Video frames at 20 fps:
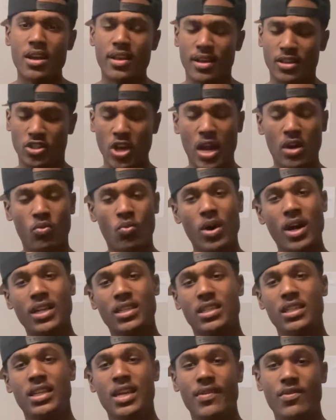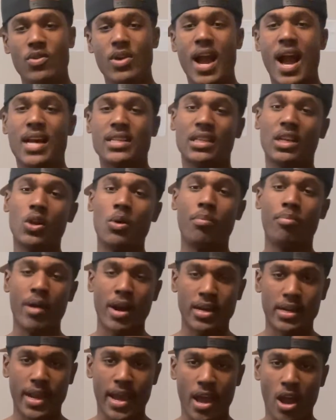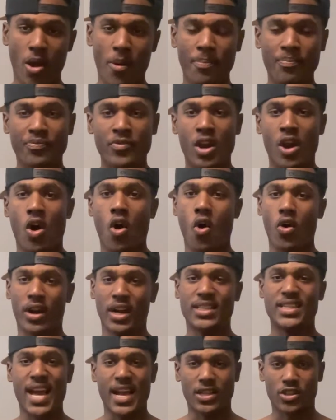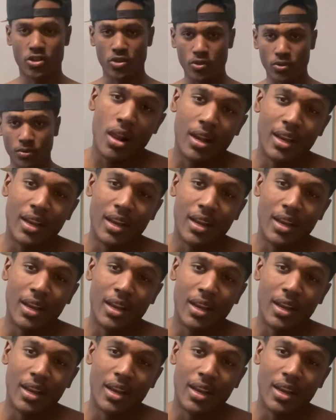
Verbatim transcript: So I wanted to give you guys a little breakdown on the tattoo.